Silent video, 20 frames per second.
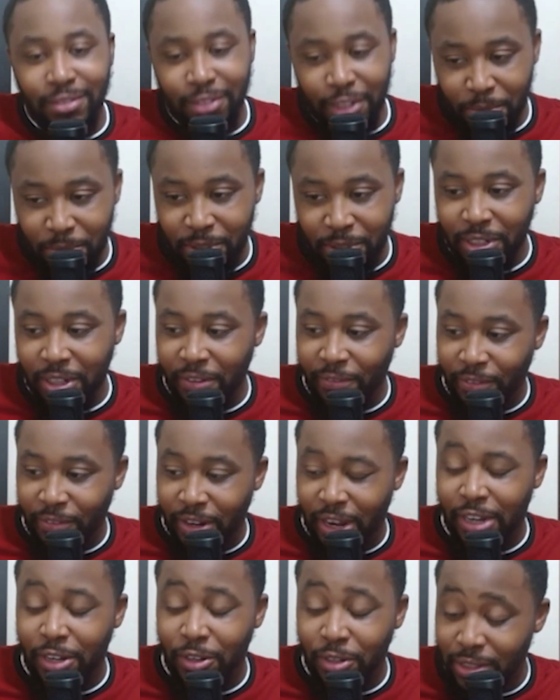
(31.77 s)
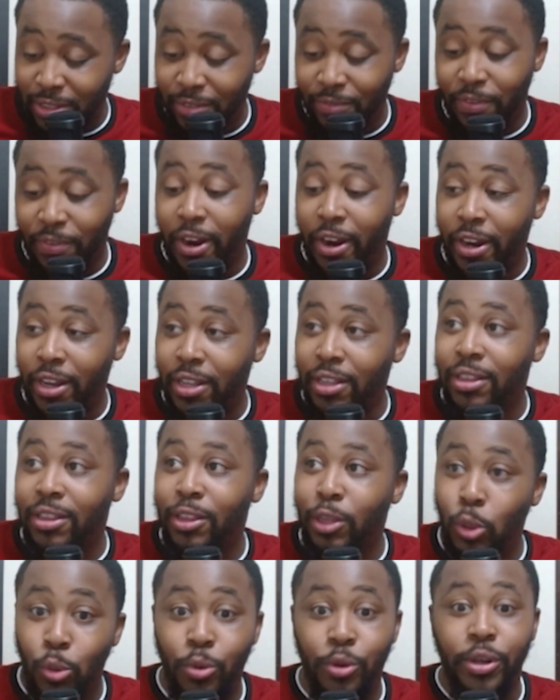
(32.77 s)
Dub to Diddy for that. I know that's a very
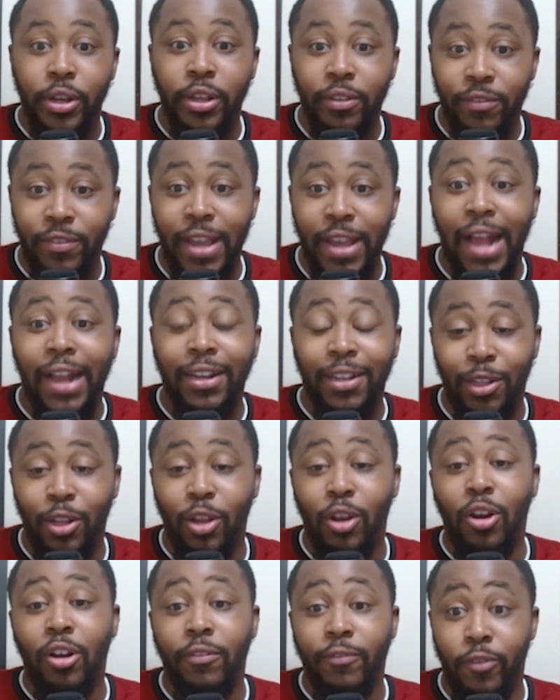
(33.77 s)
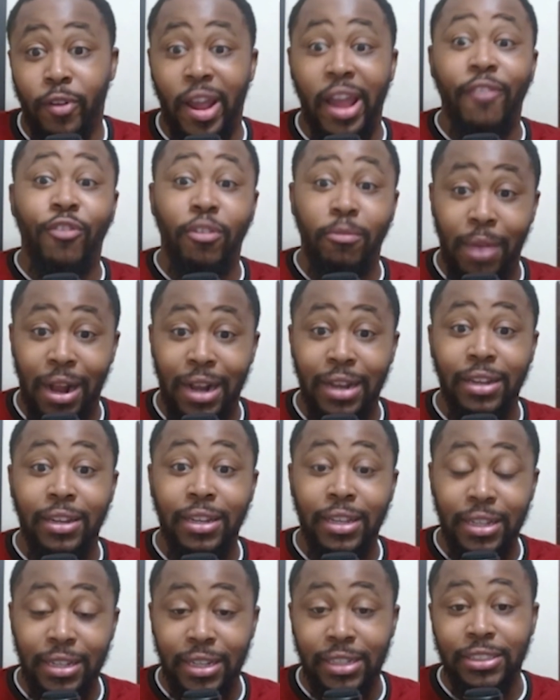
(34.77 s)
lucrative catalog for everybody to
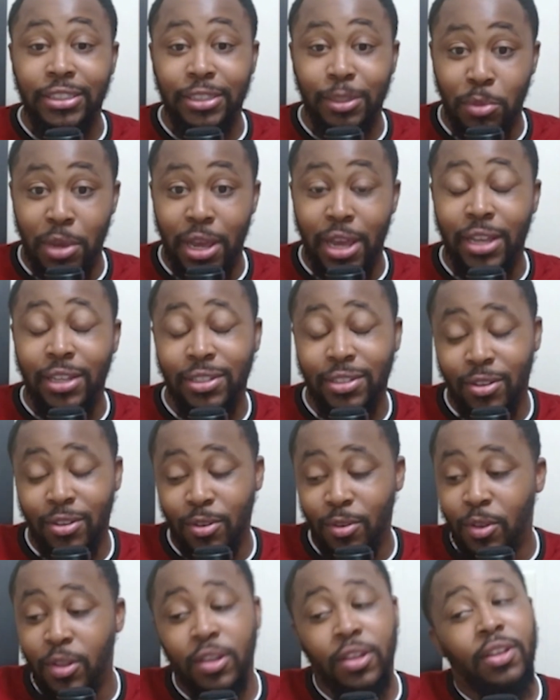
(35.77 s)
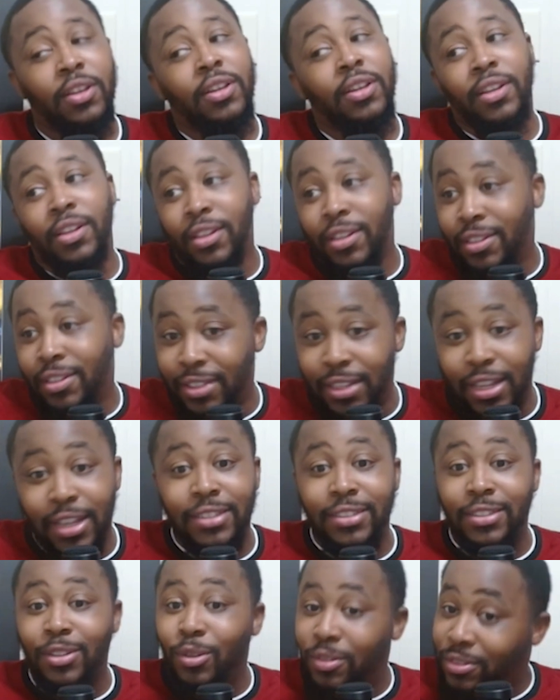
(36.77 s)
get their shit back. So
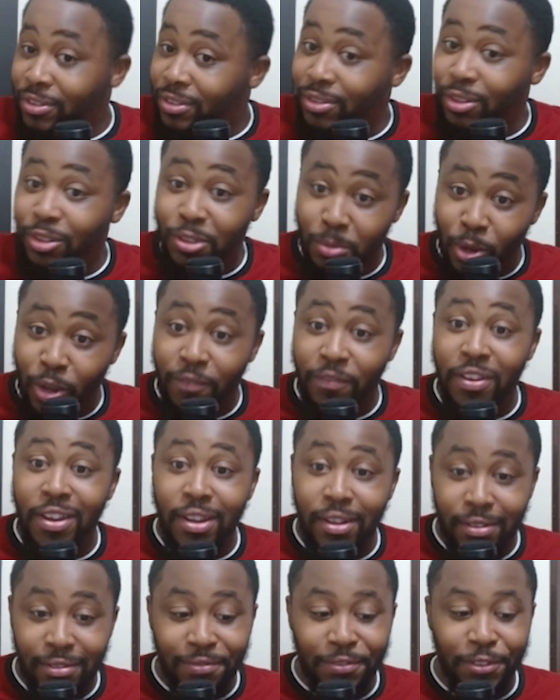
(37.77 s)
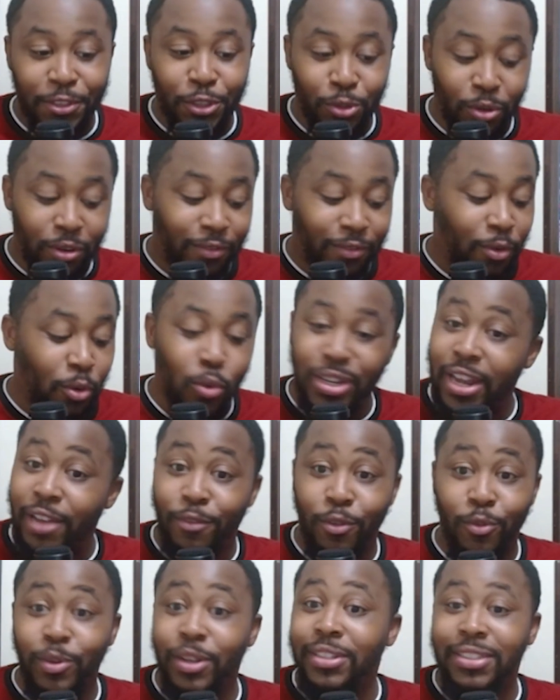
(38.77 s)
that's no small feat for sure. For
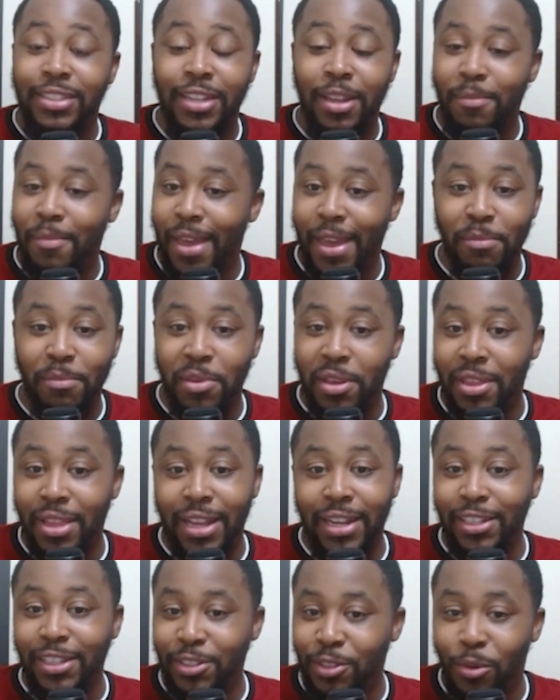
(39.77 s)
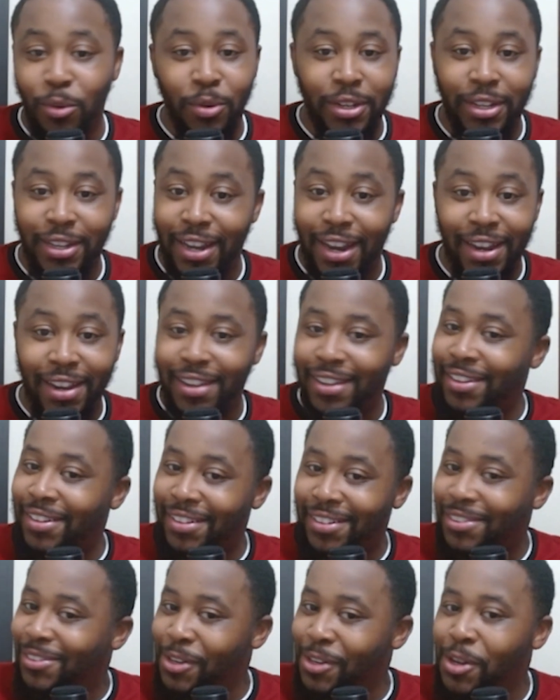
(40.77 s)
whatever reason it may be that he's doing it, I
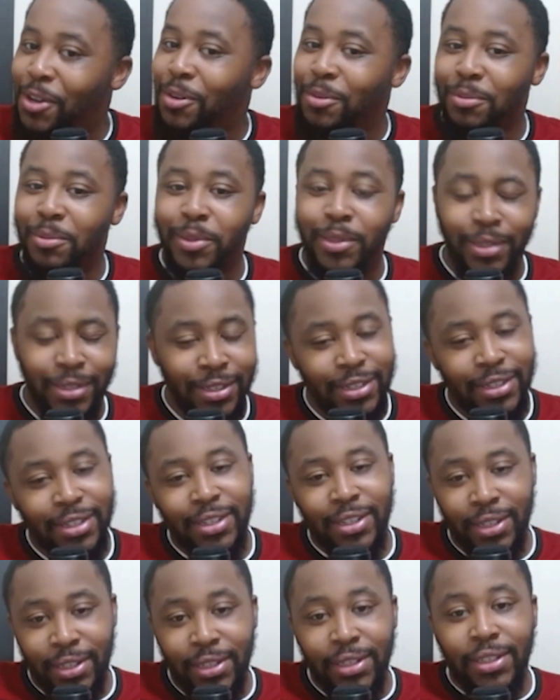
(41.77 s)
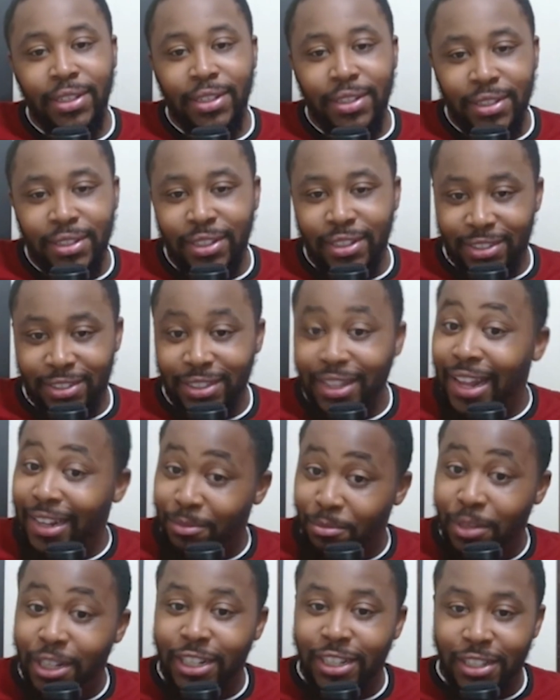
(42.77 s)
don't know, but that's a lot of
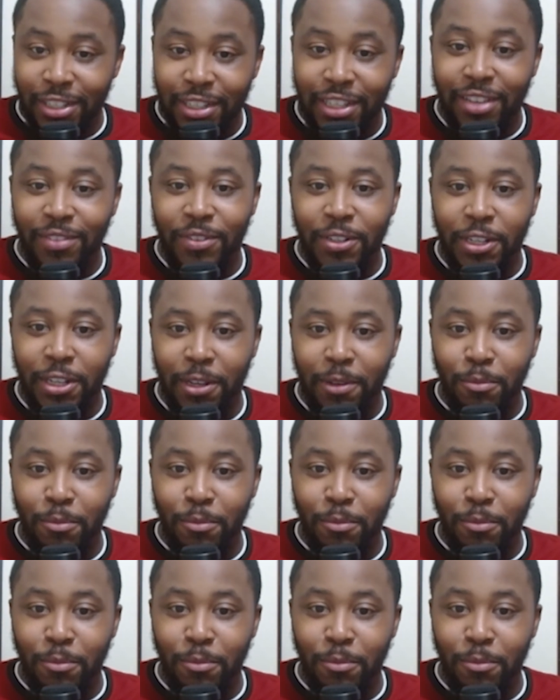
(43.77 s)
money you're giving up.